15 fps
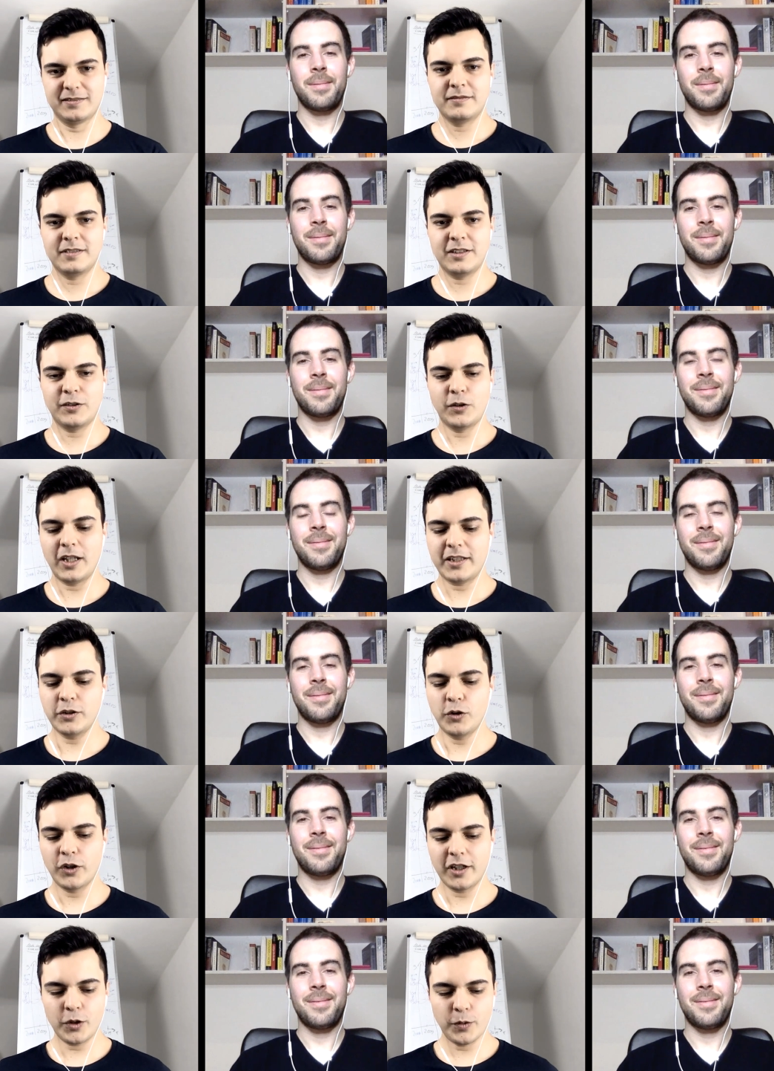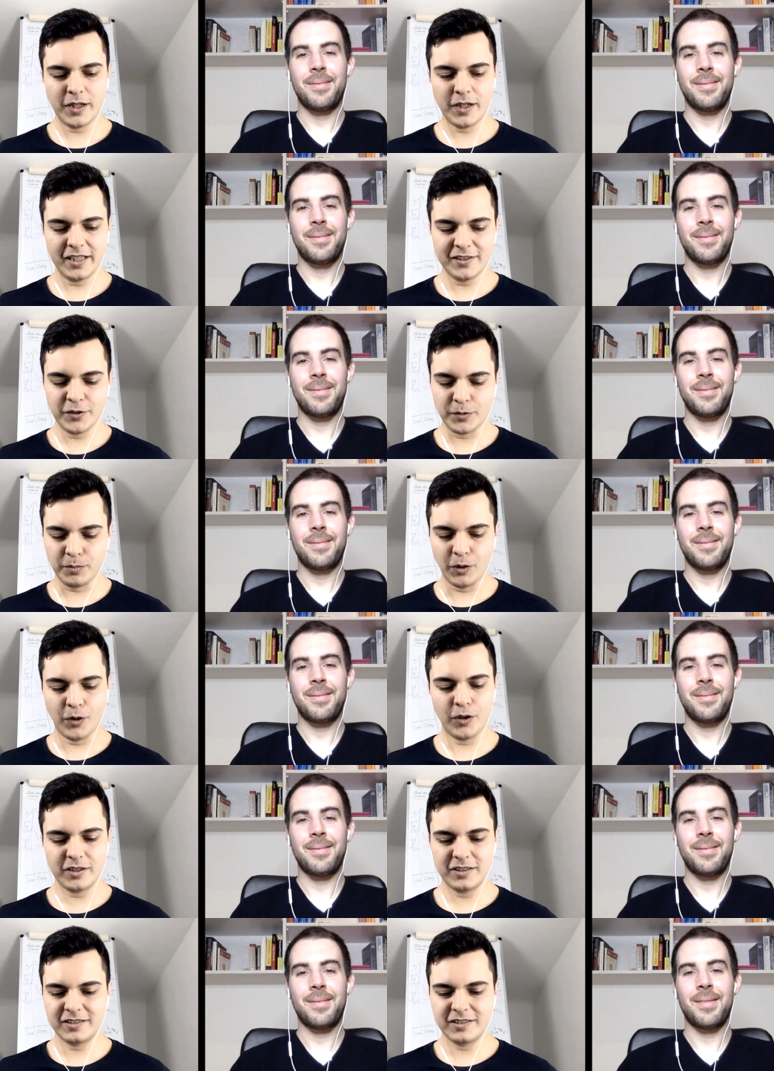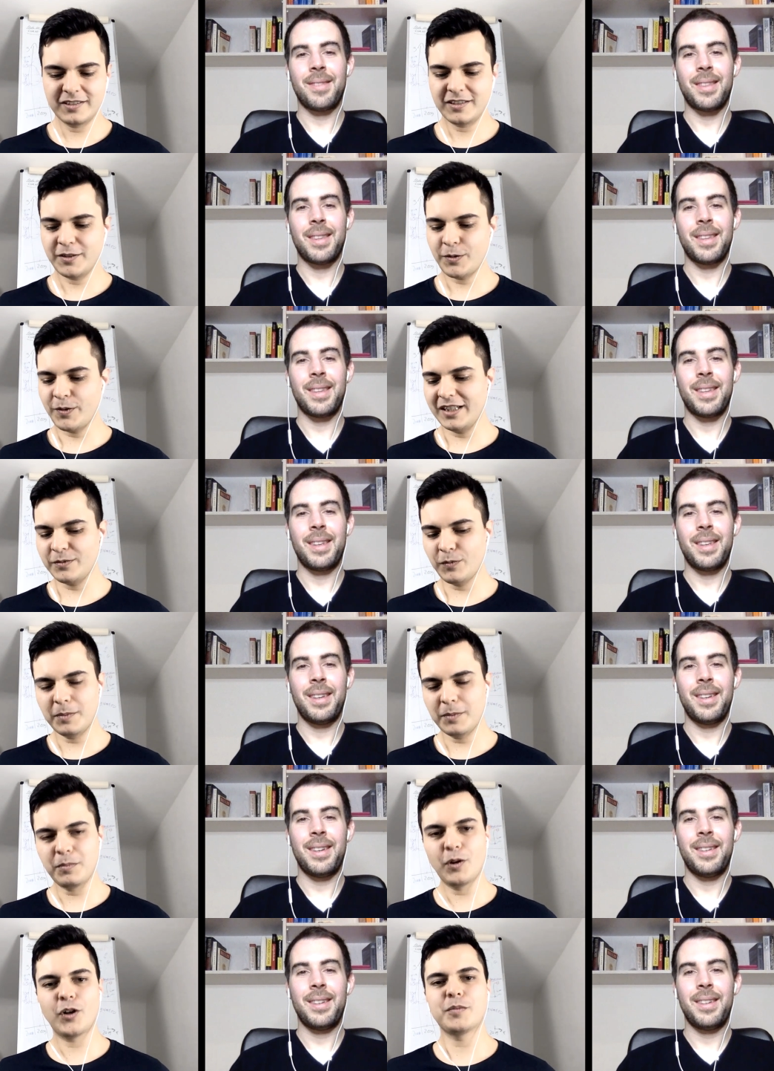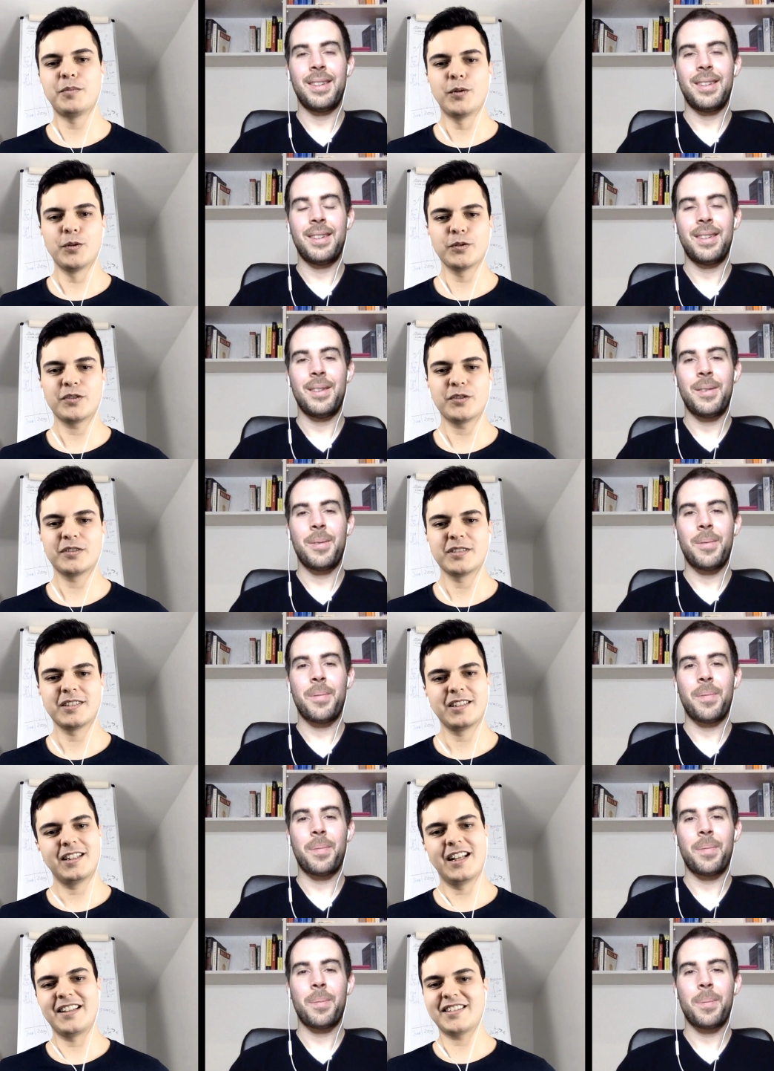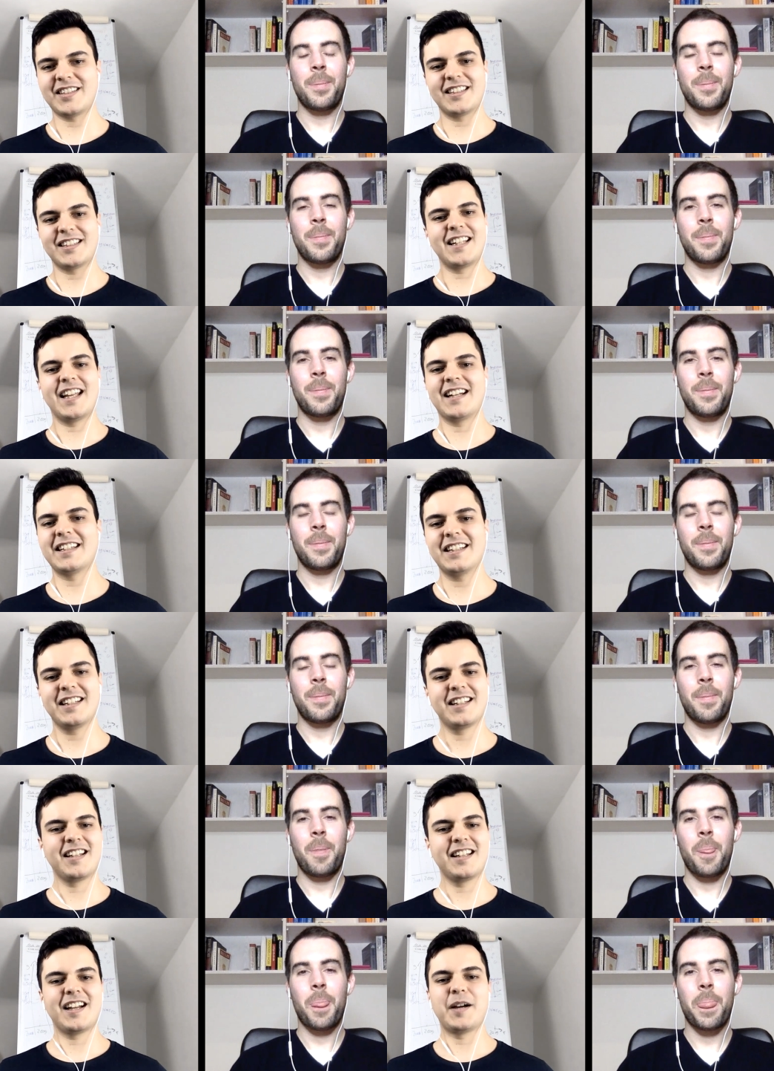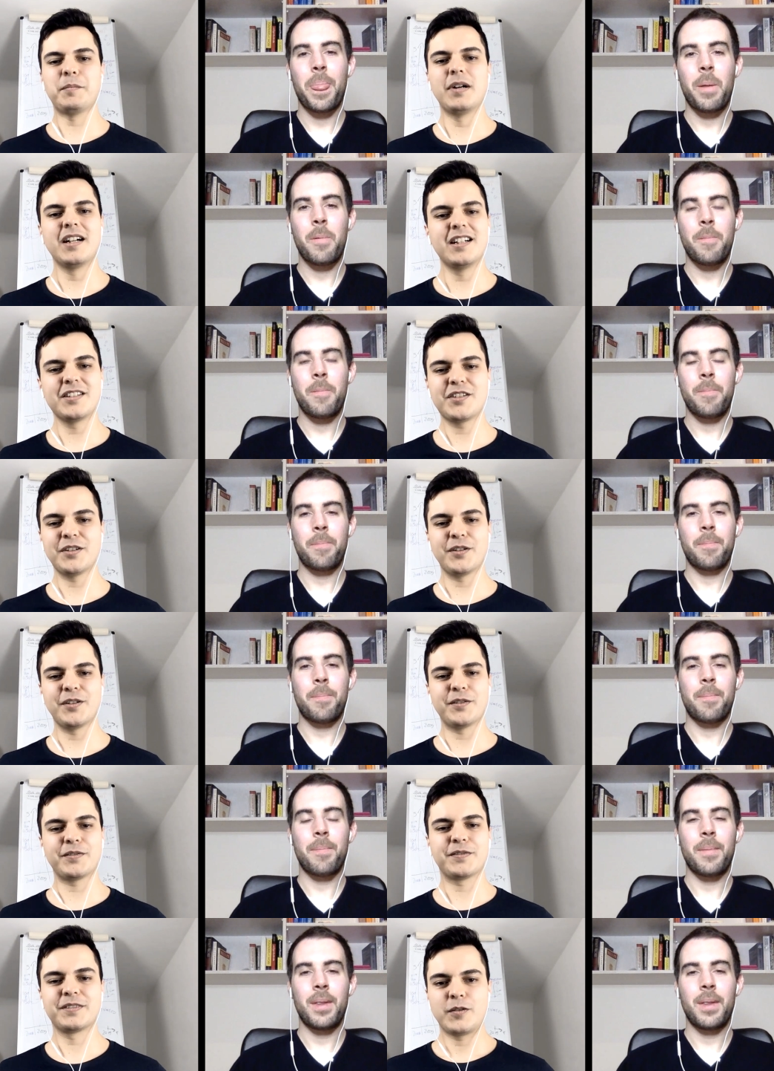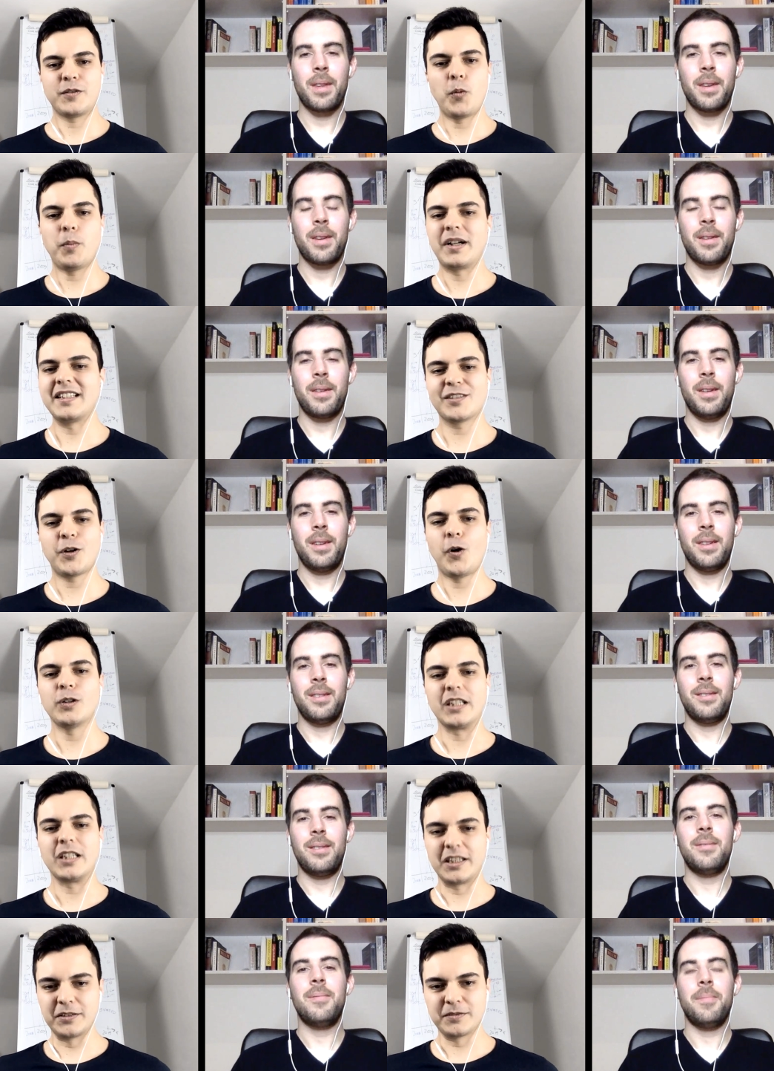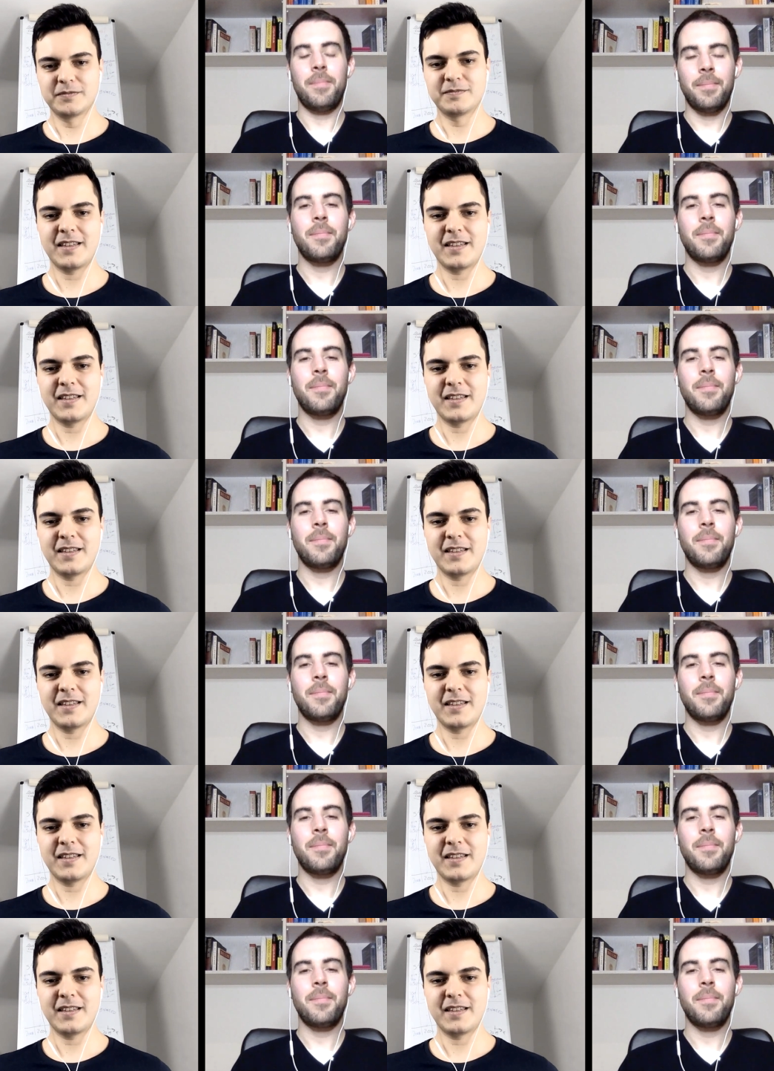Speaker 1: It's not like you're going to create your blog, create one blog post and start getting a bunch of companies calling you.